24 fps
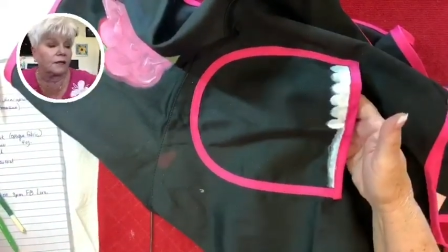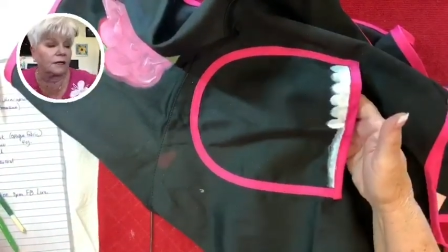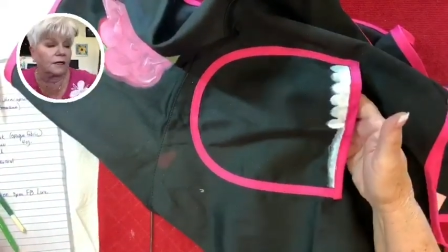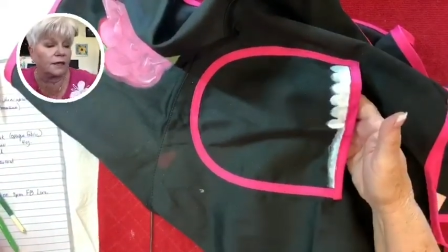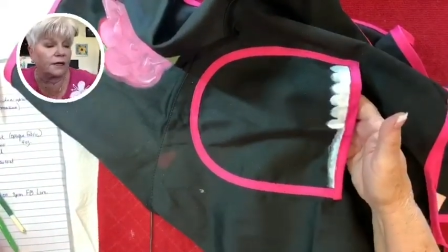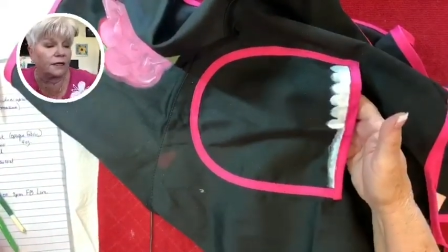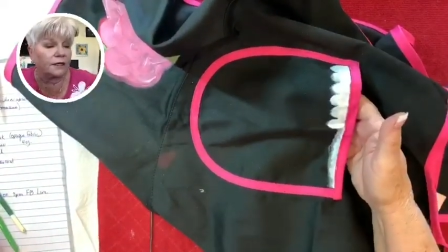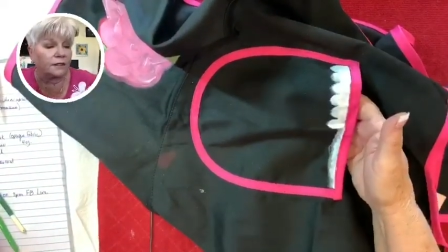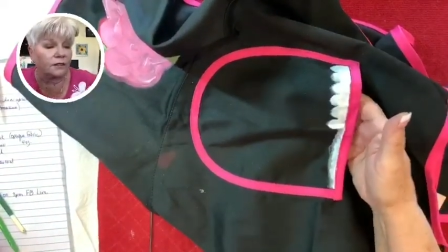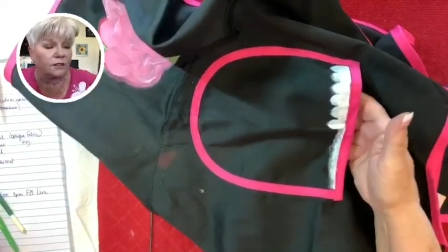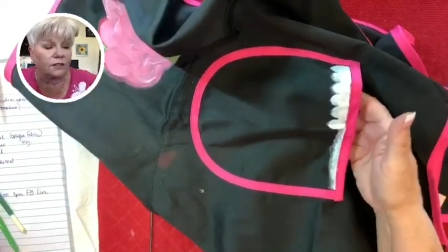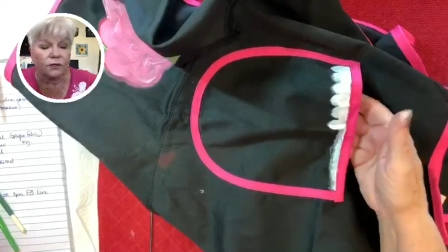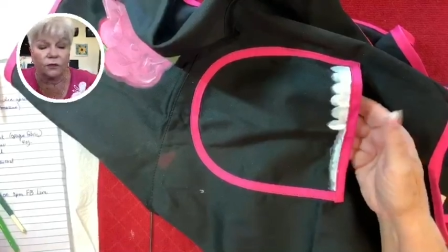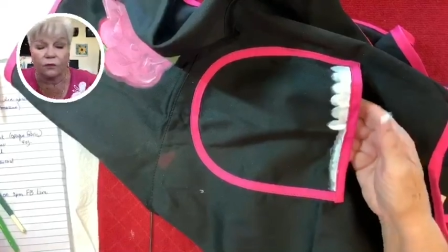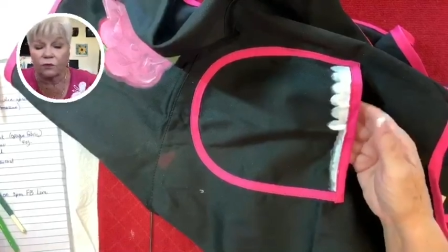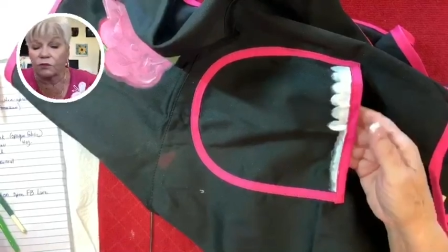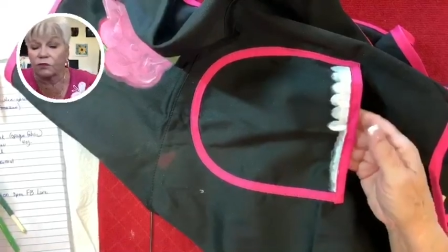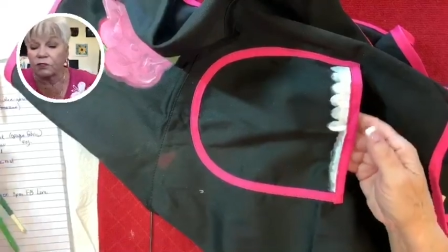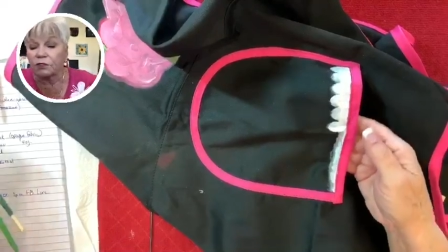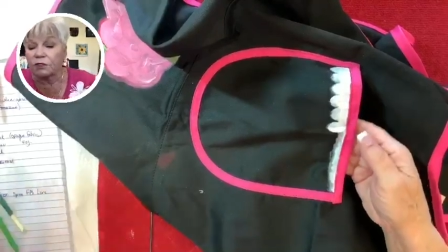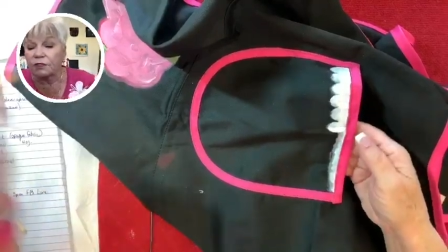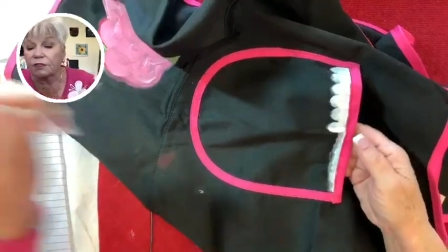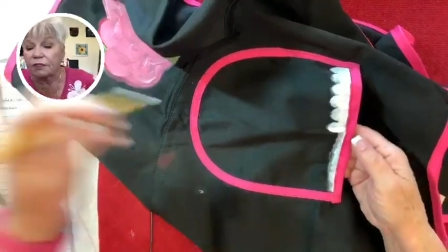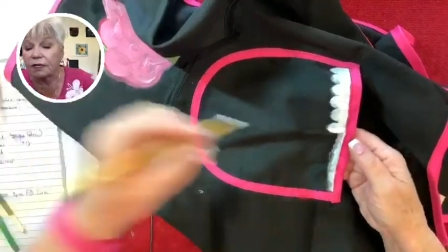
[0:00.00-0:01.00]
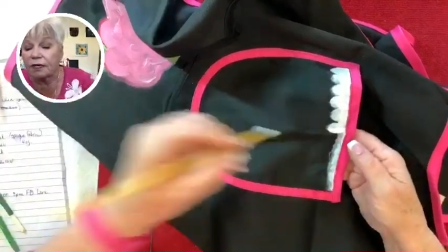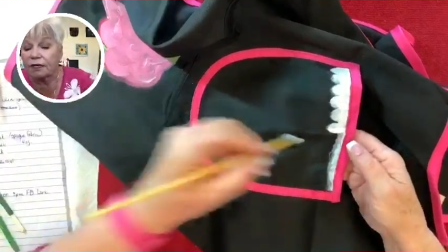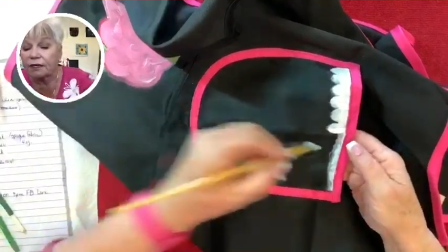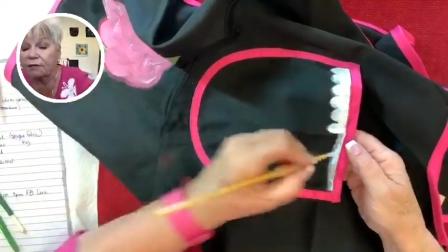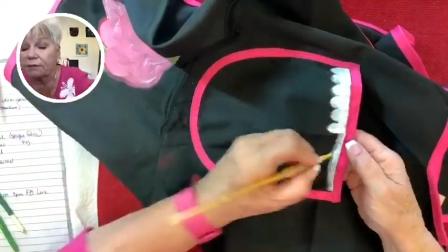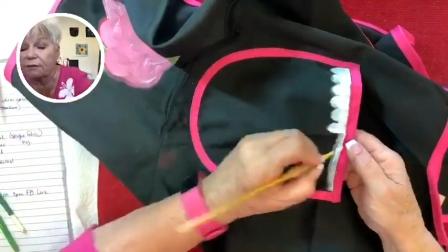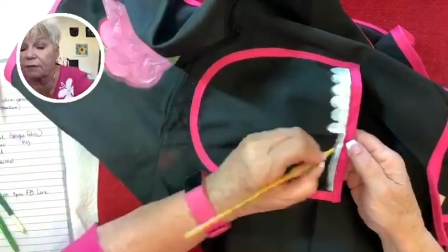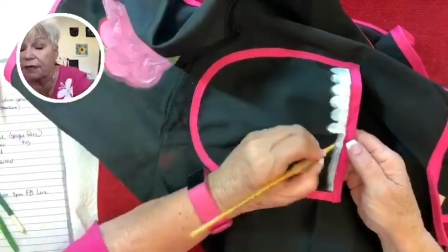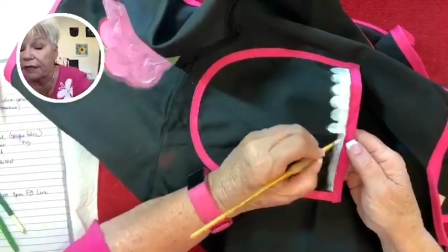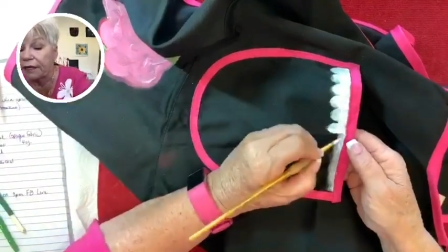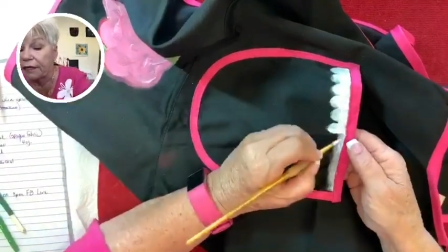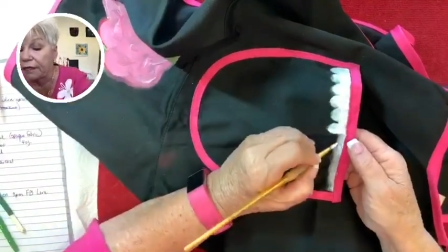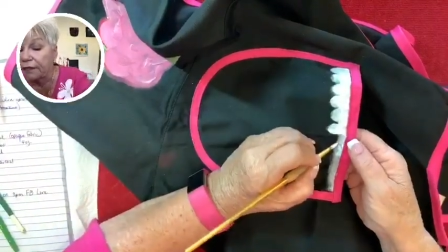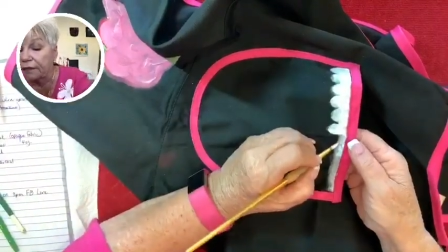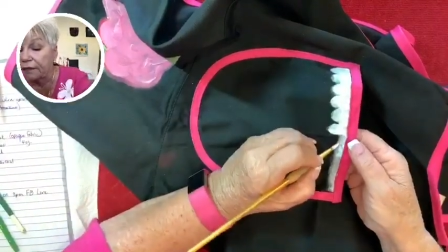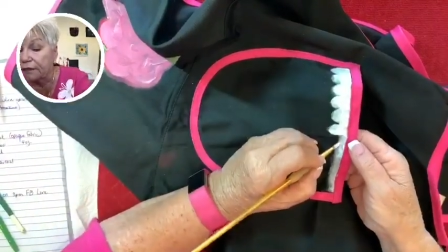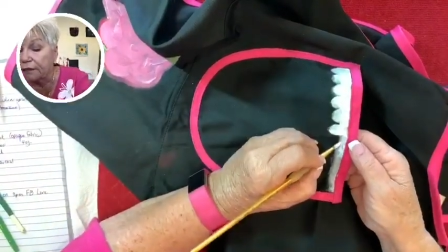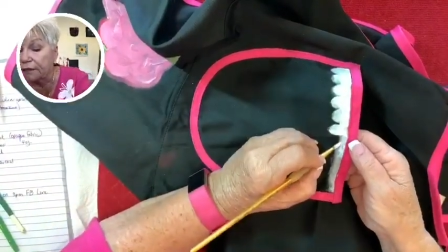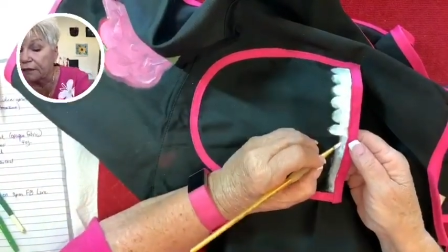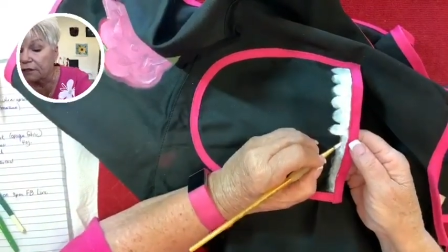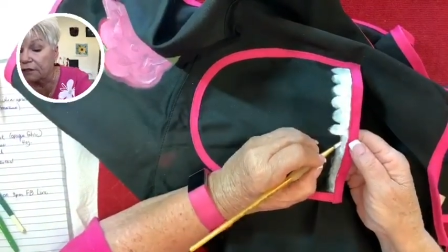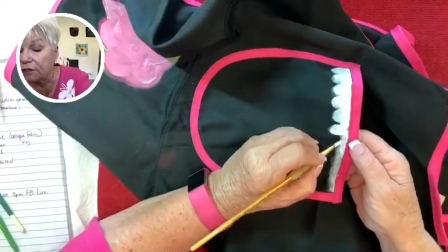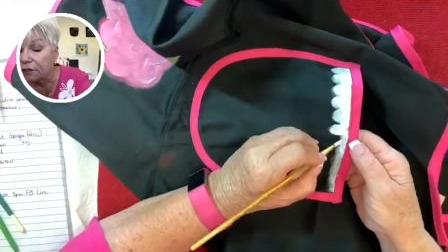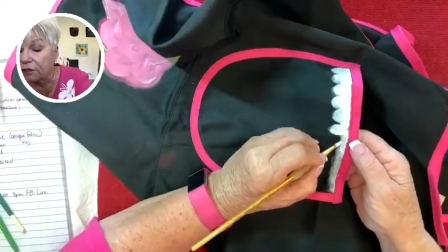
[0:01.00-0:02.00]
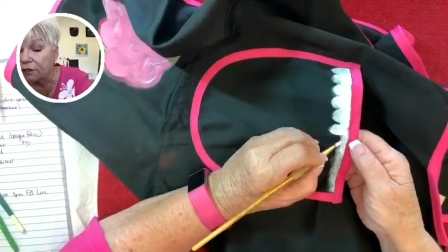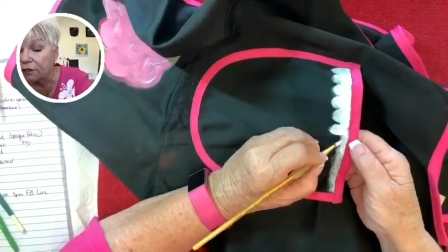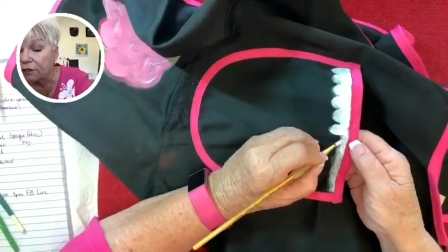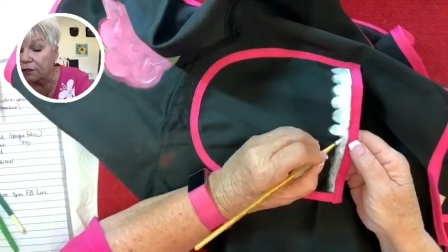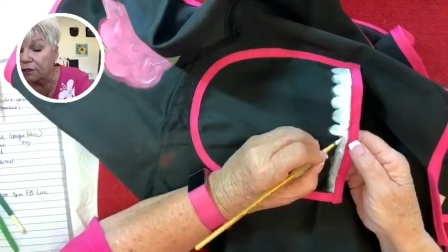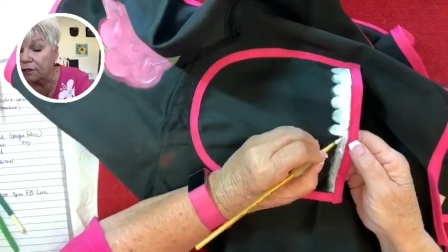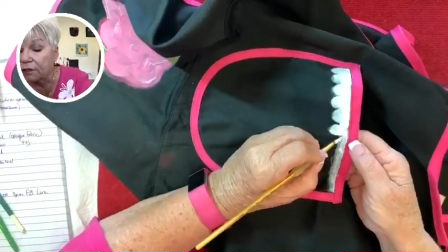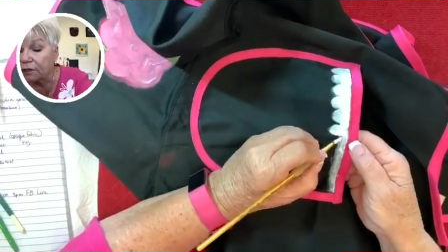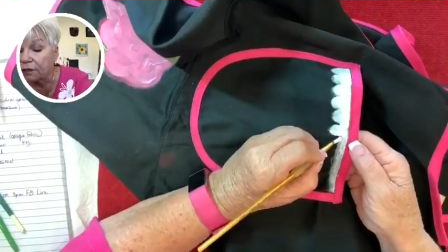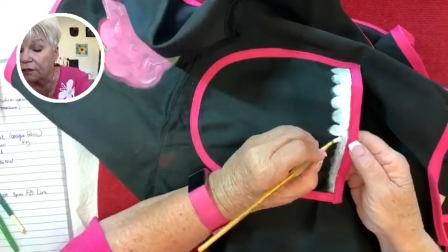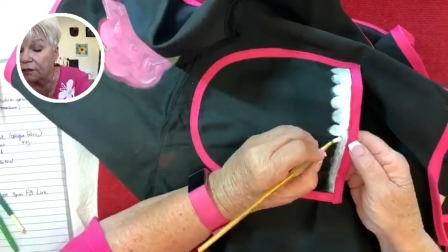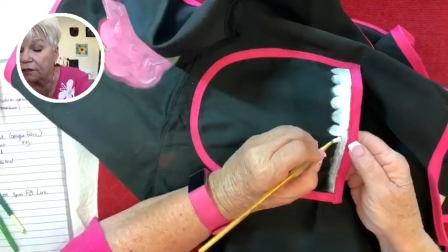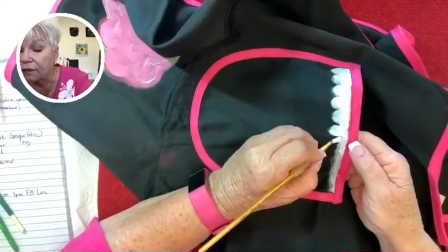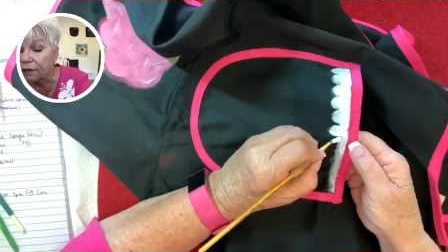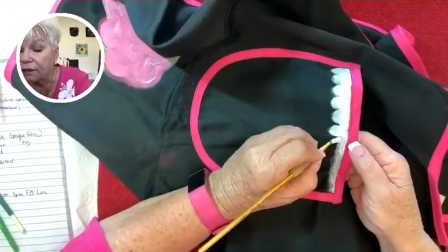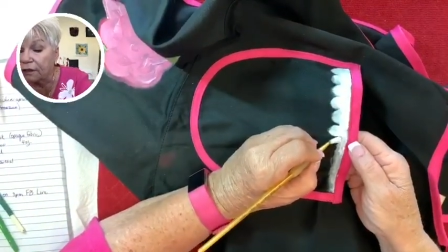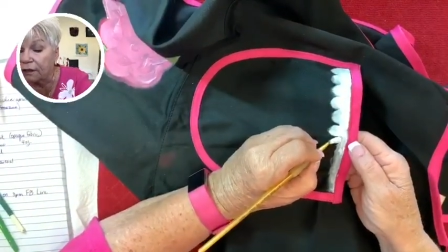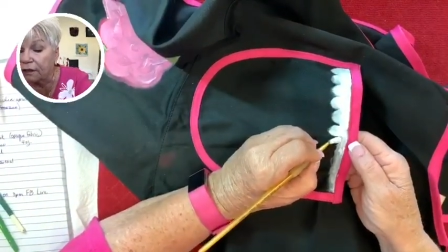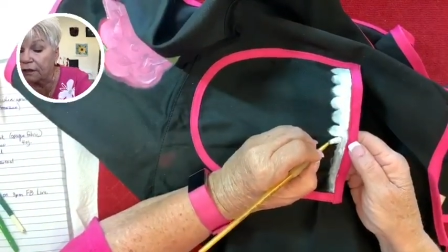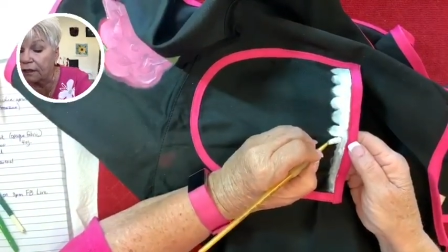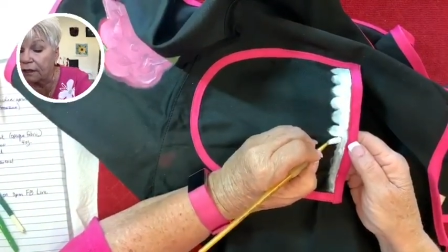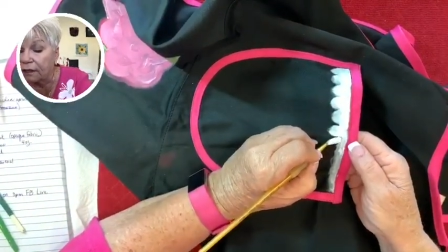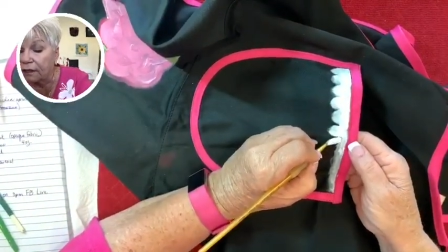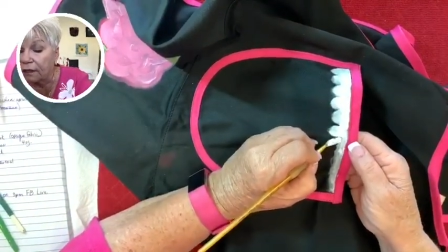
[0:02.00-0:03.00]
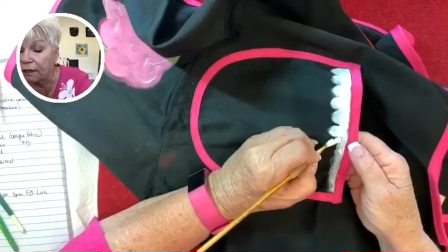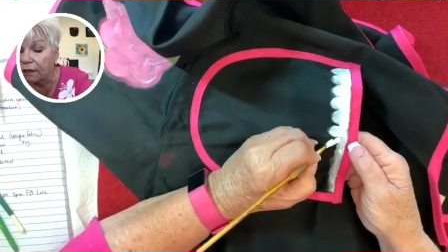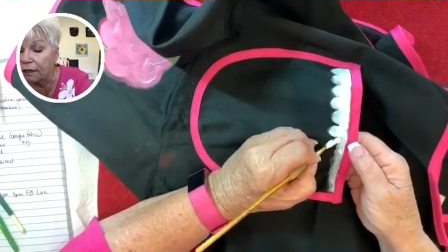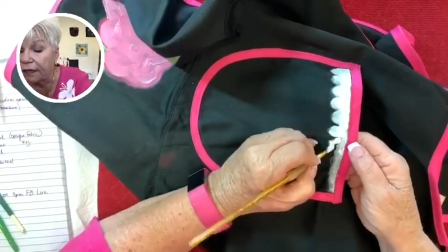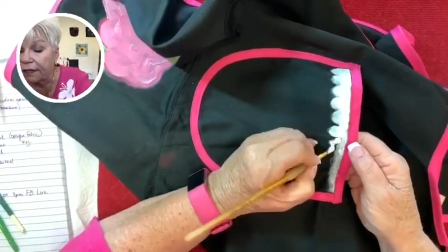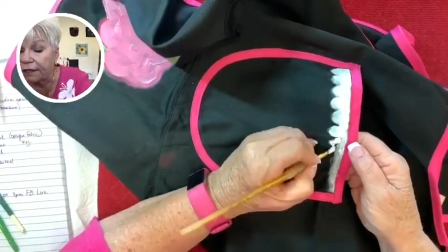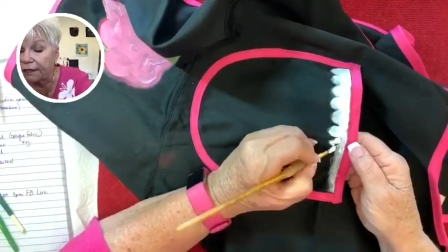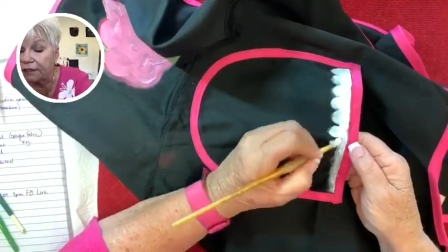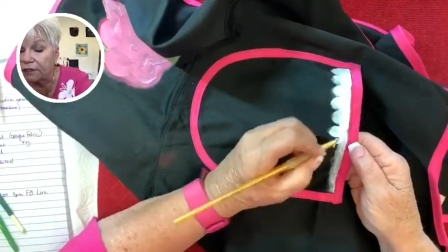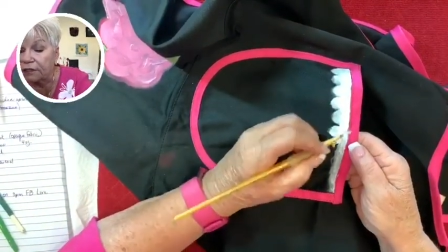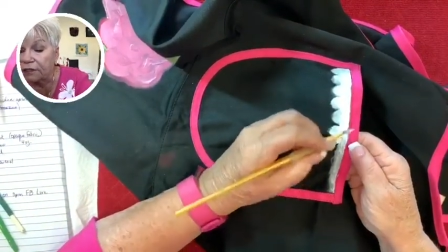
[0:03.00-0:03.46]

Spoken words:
And so we're just kind of making this look like